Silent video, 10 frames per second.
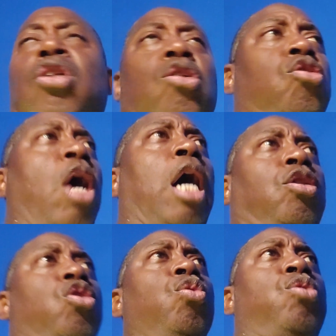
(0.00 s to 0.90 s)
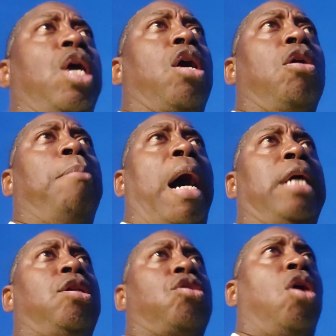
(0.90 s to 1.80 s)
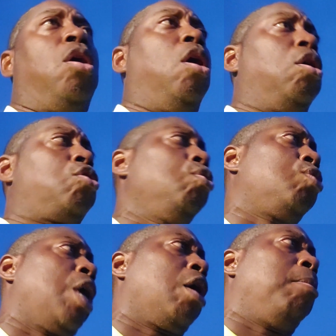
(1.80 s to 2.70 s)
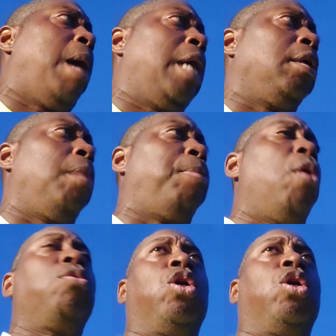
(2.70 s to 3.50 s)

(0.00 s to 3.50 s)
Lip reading: just got 2 terabytes up on